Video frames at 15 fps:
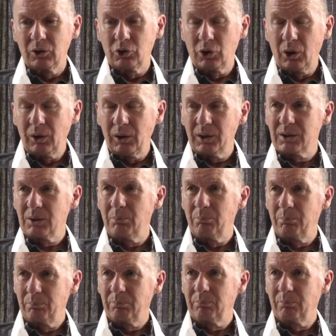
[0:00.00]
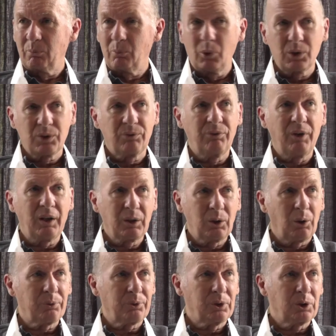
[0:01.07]
journalism was very
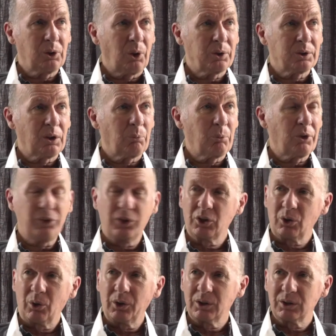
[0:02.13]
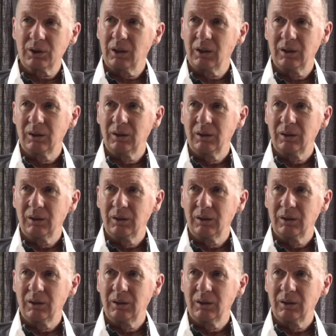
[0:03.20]
often caught up with dishonesty